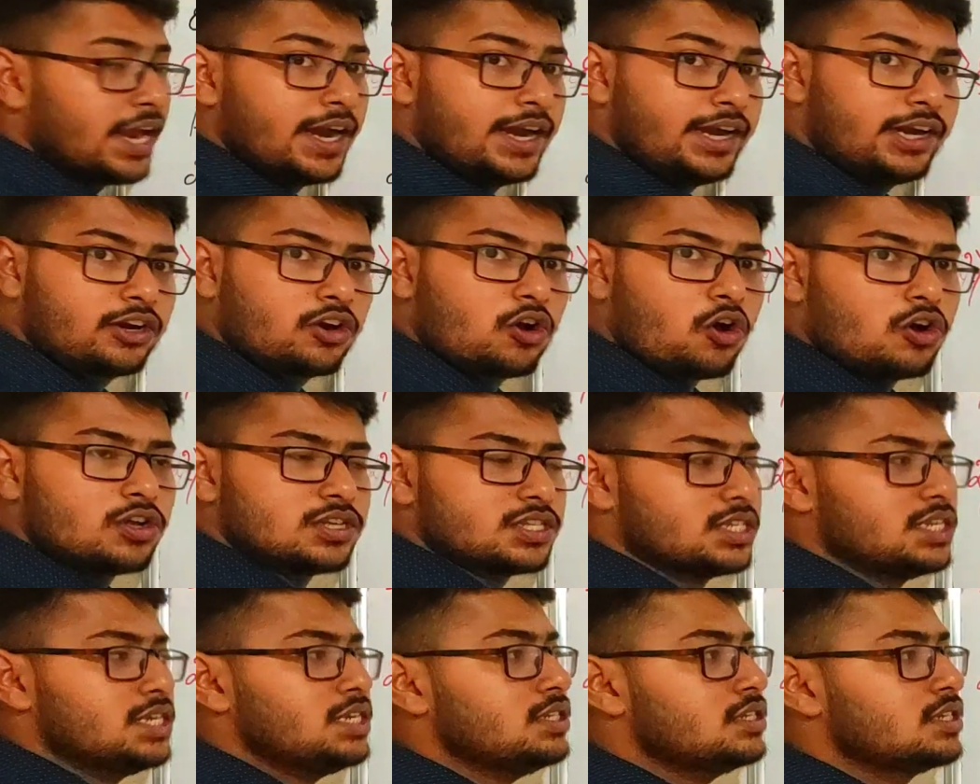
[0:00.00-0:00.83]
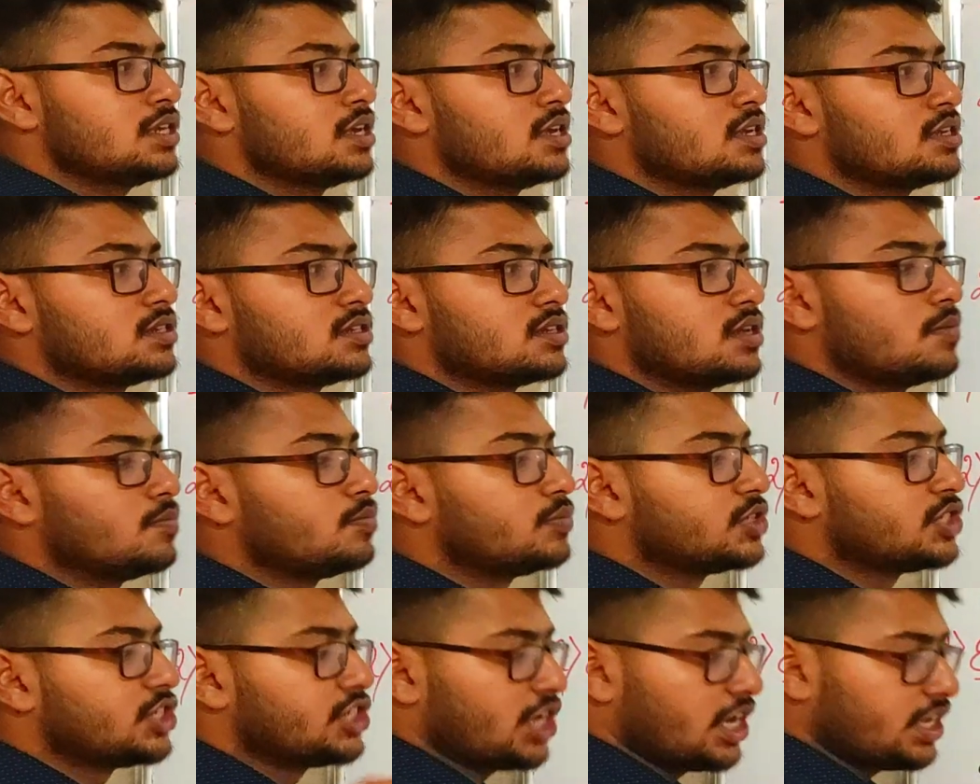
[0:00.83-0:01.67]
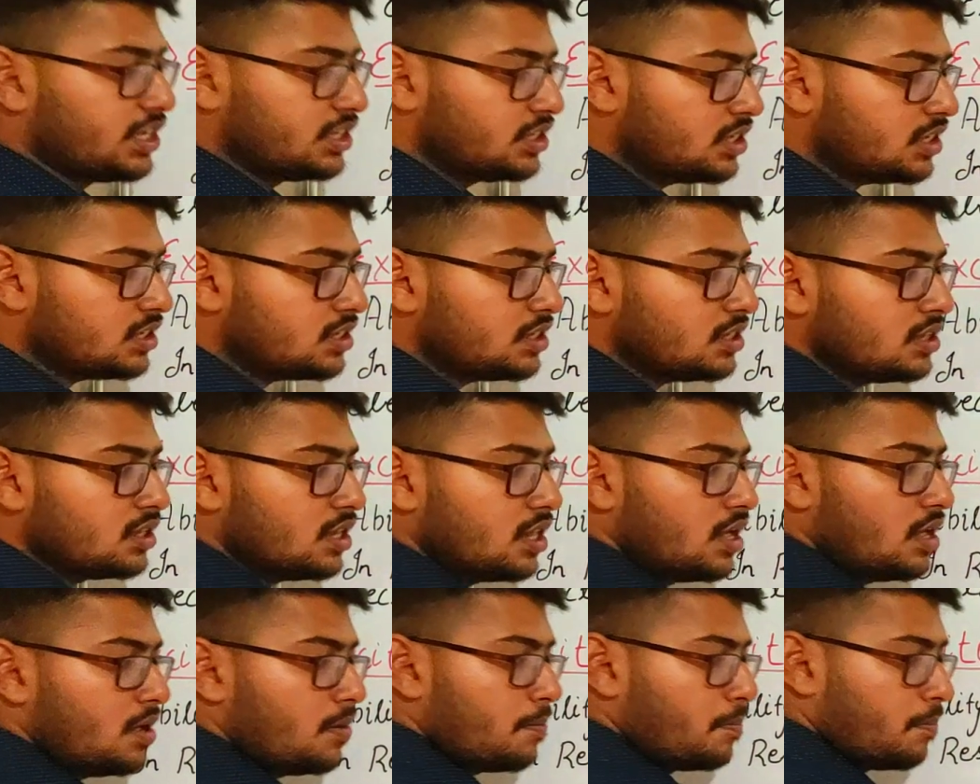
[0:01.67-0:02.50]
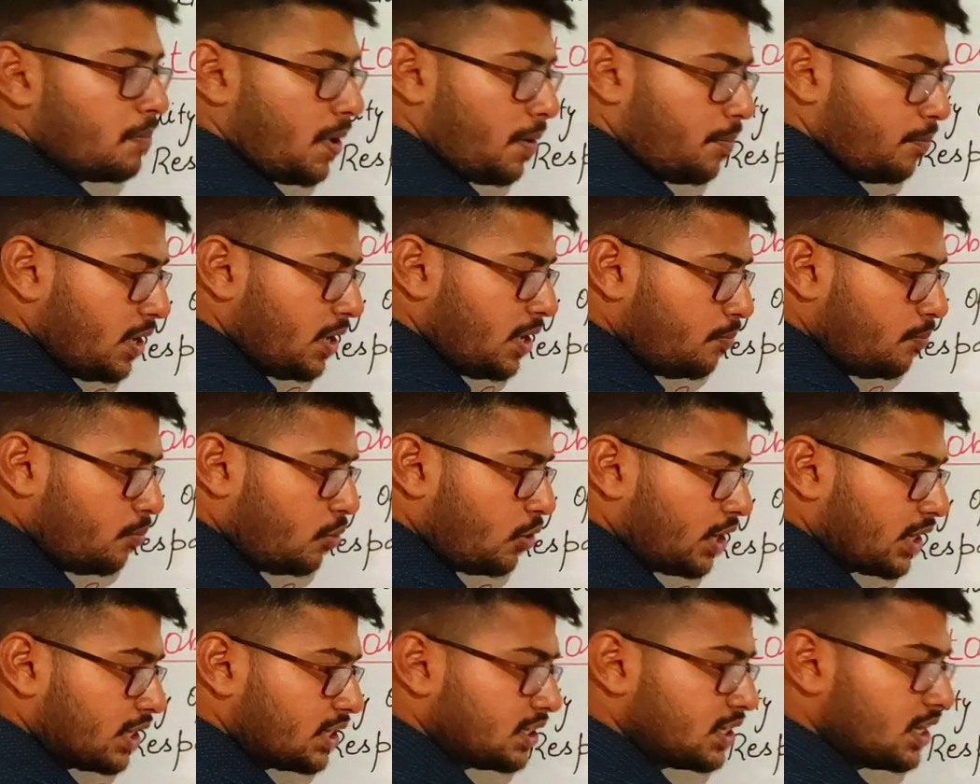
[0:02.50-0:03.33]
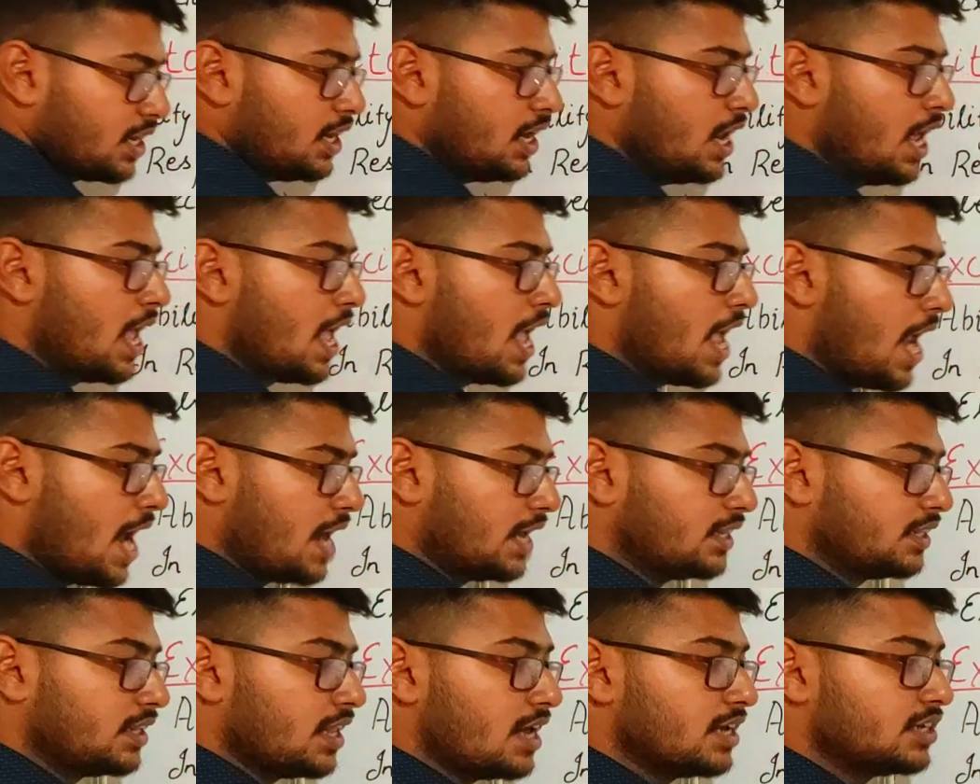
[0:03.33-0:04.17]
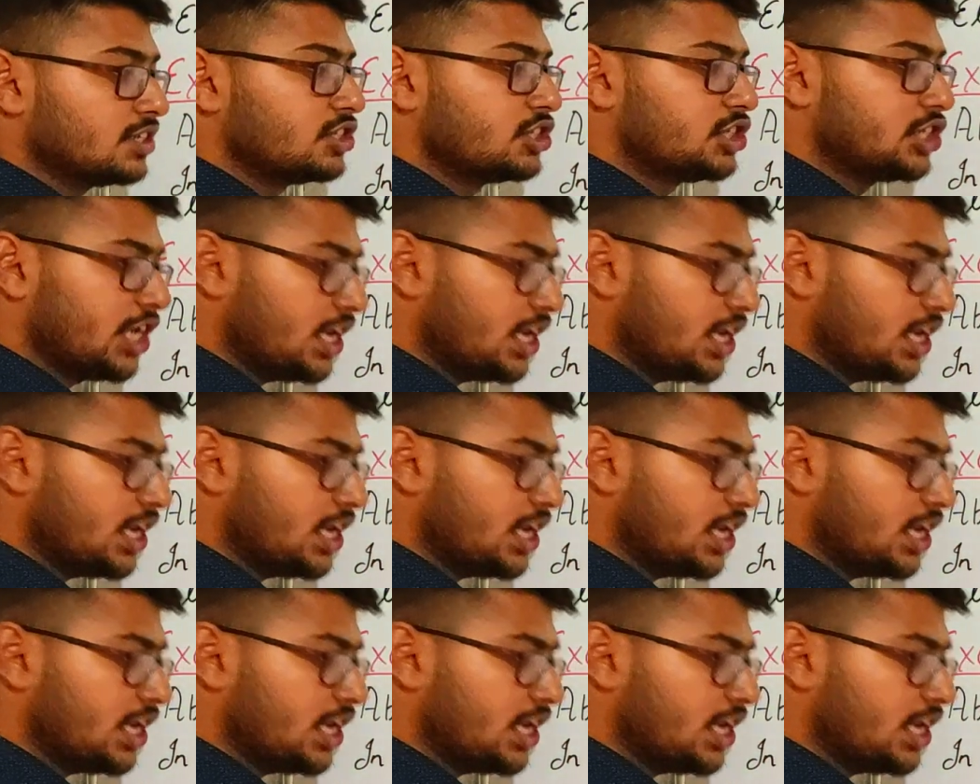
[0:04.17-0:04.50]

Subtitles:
it causes some changes in the membrane potential, and that